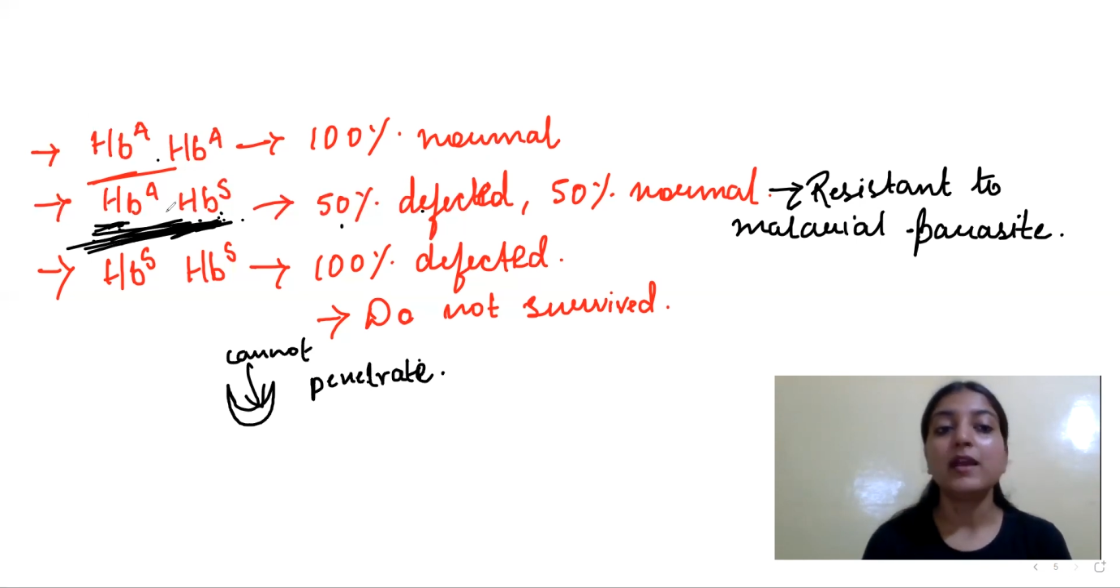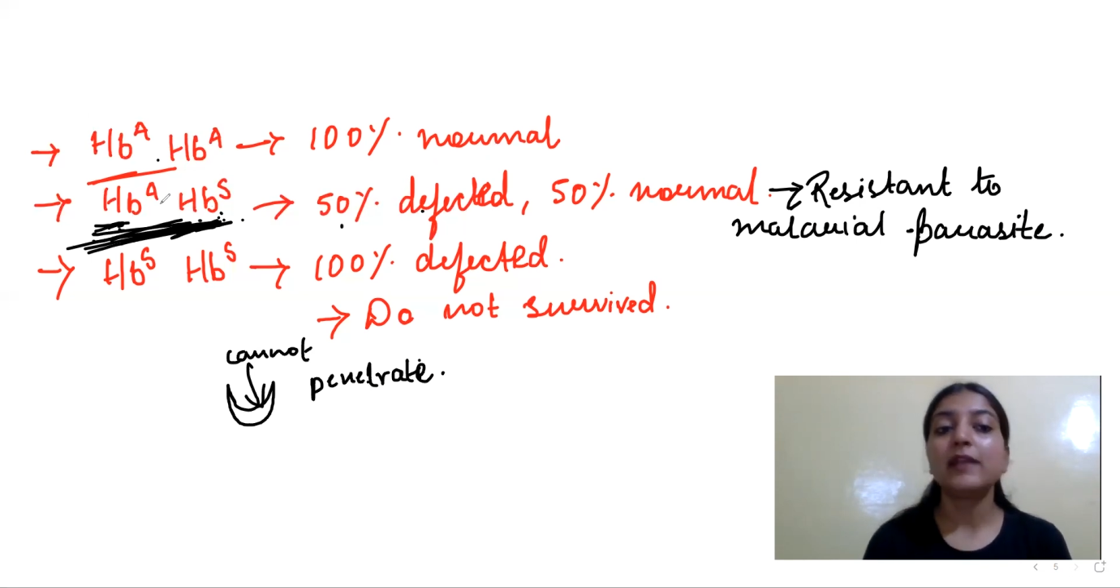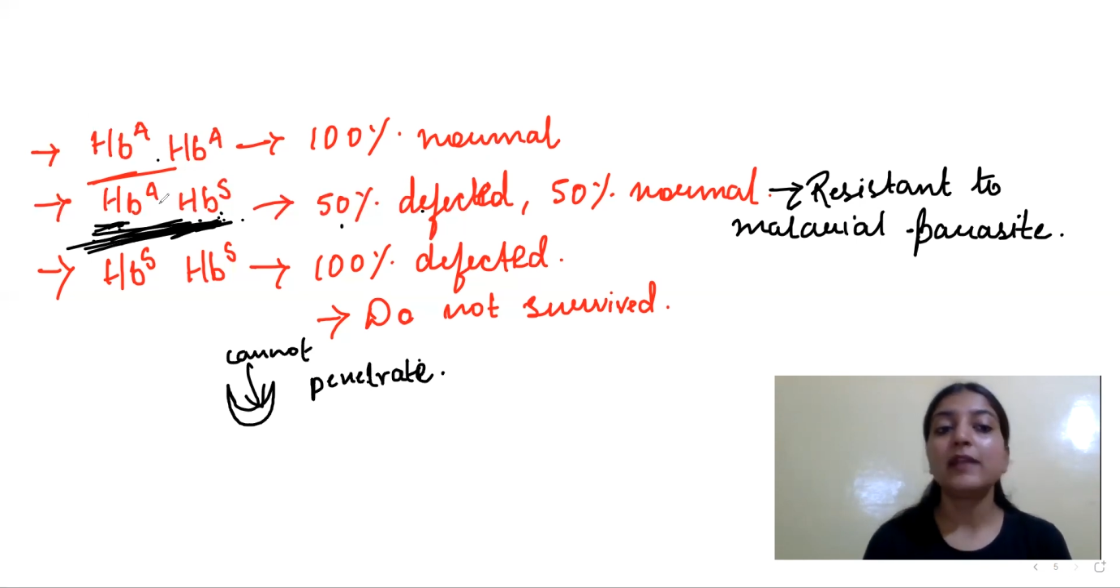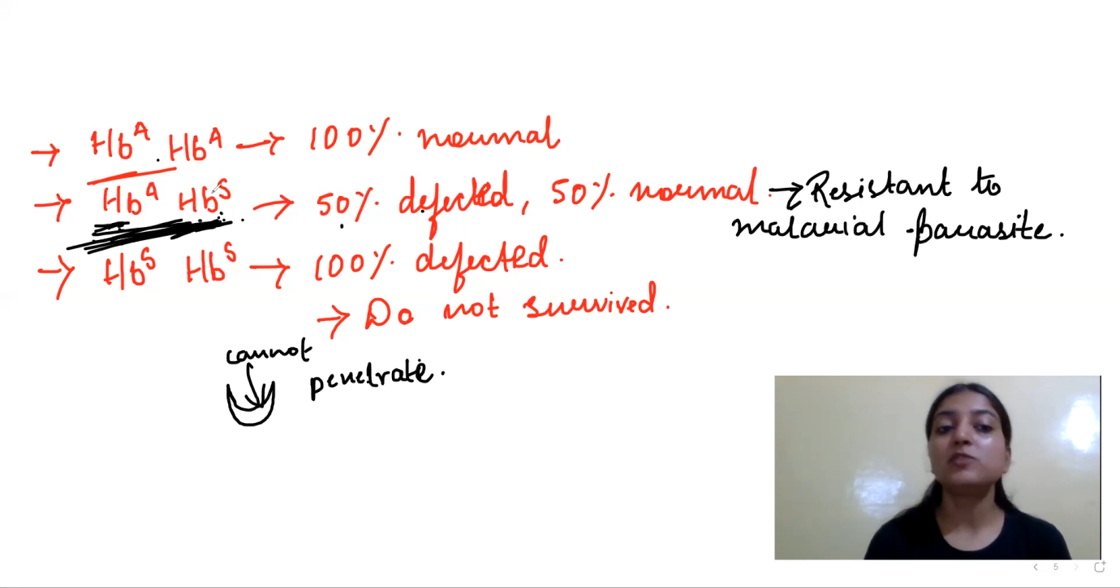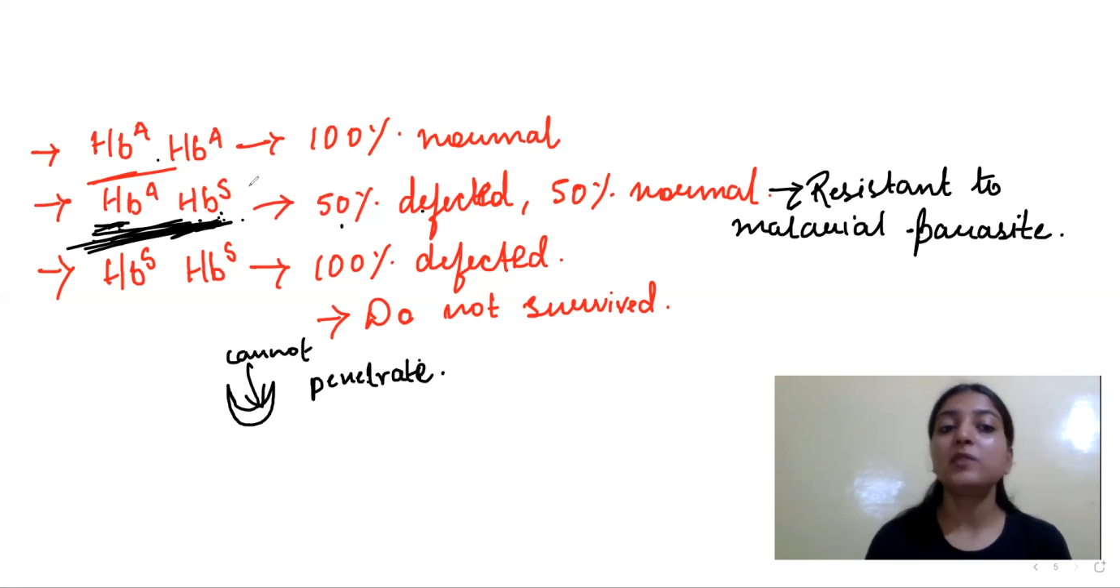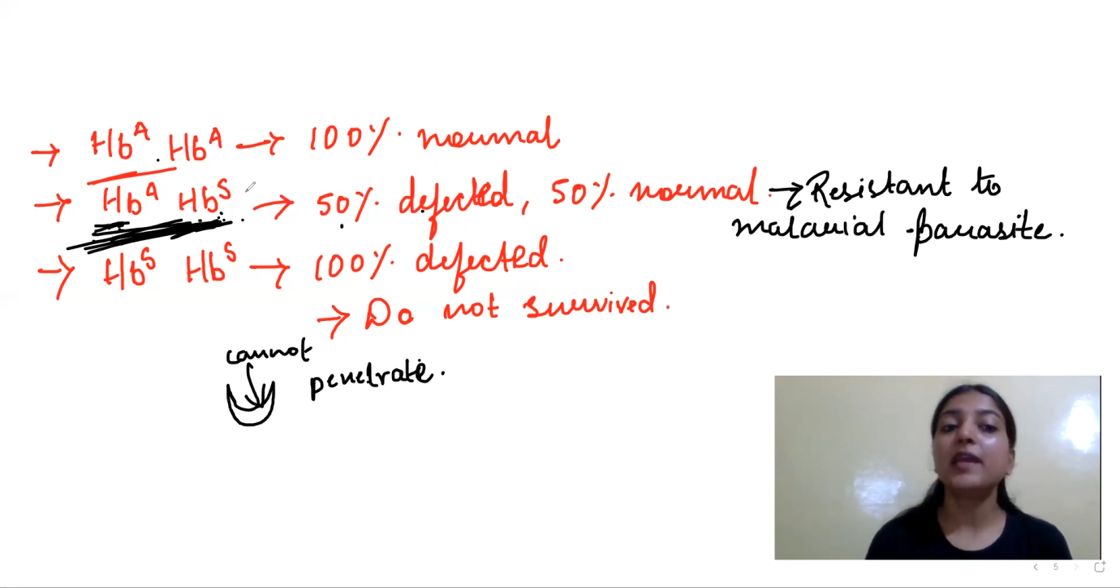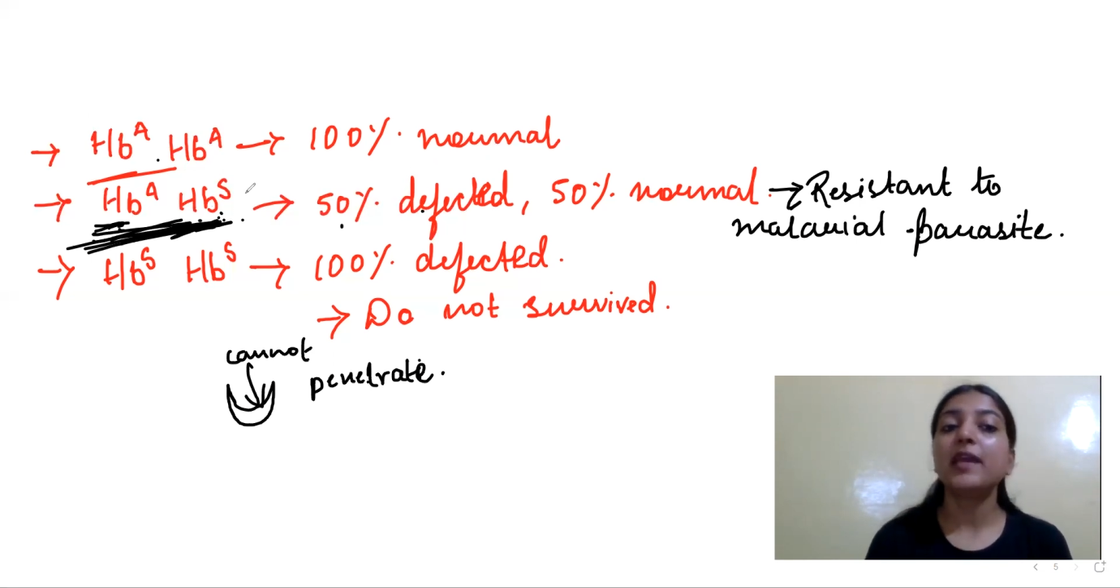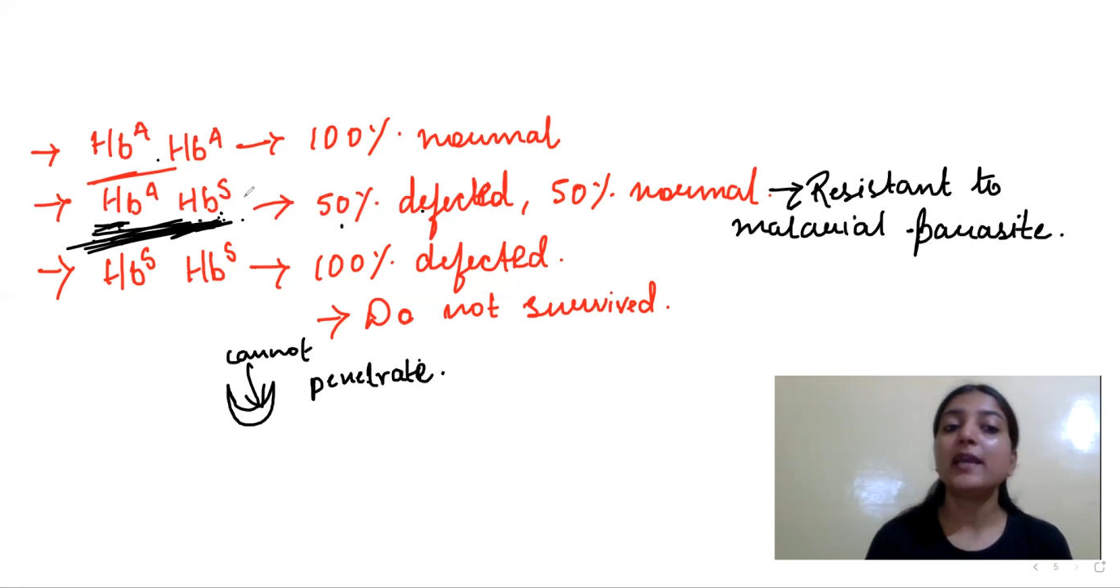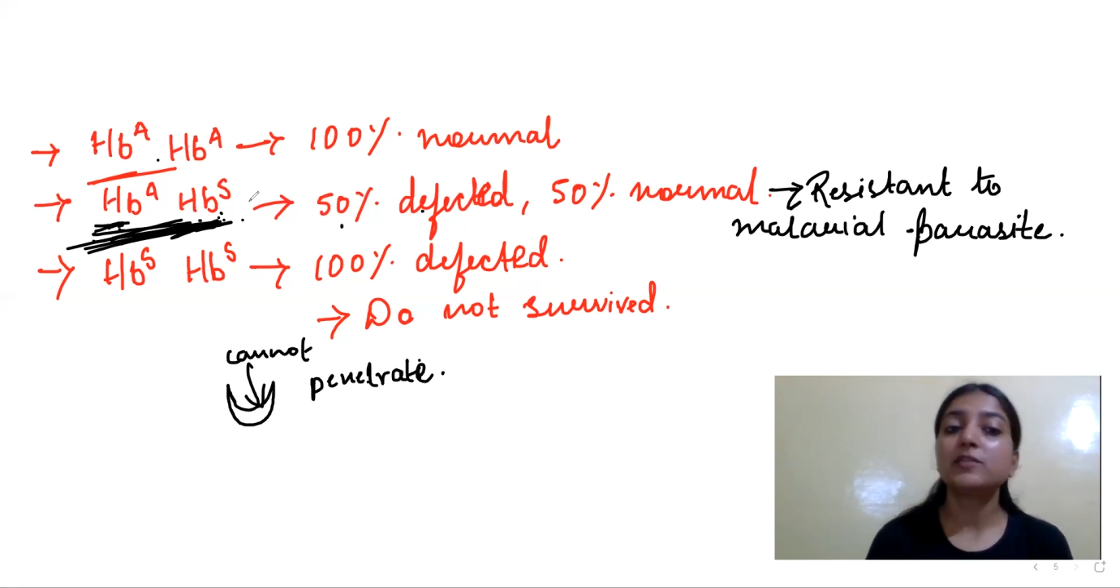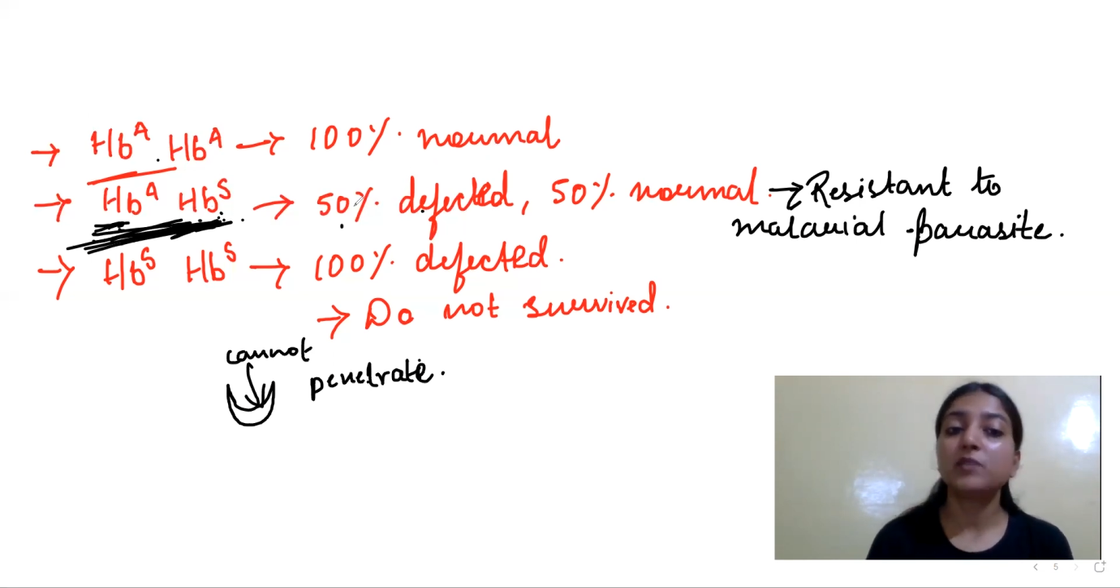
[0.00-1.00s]
HbA,
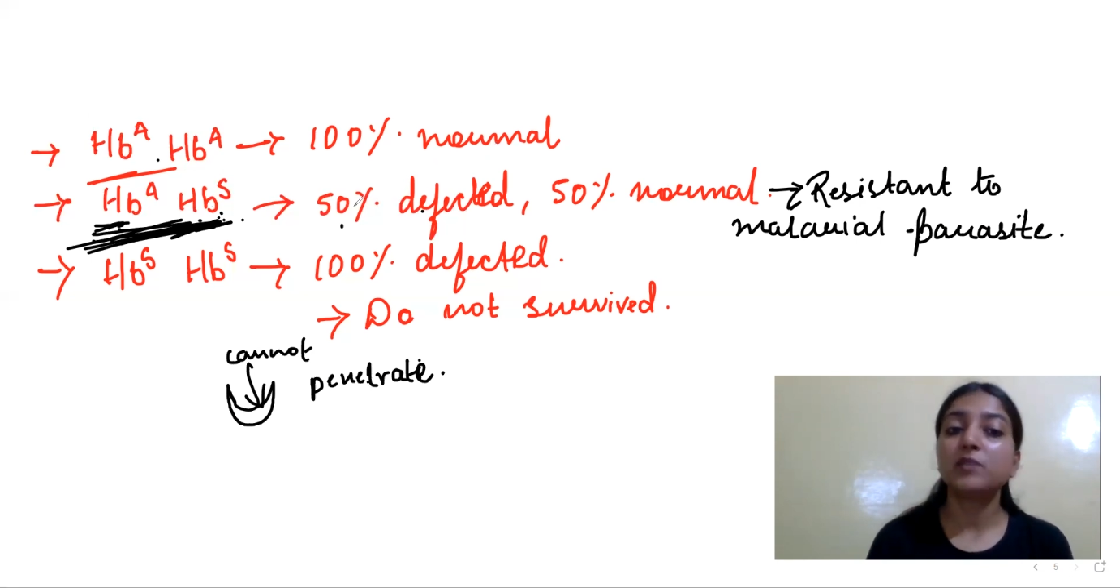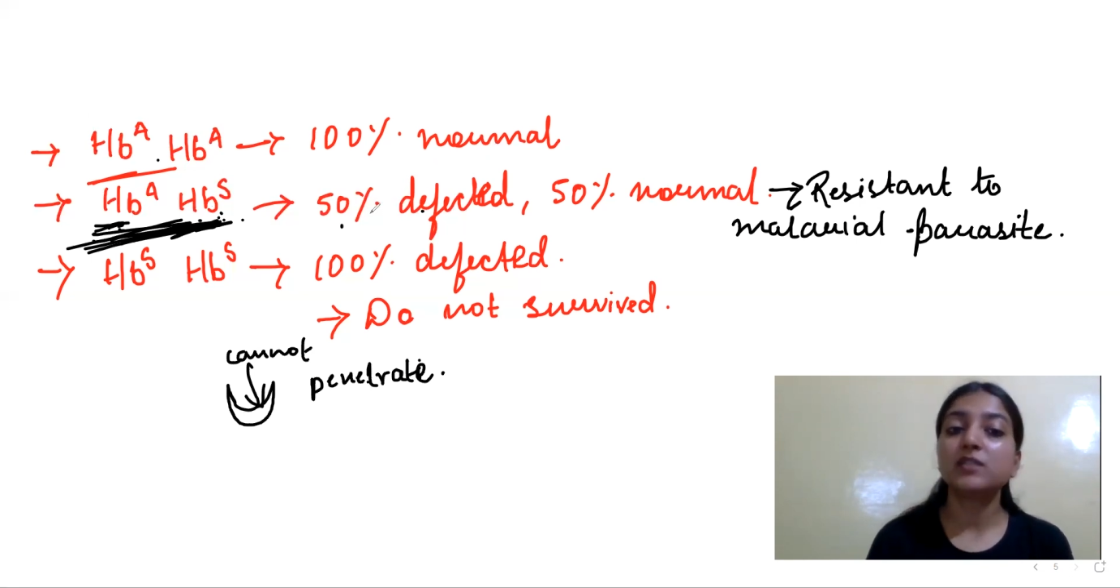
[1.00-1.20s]
HbS,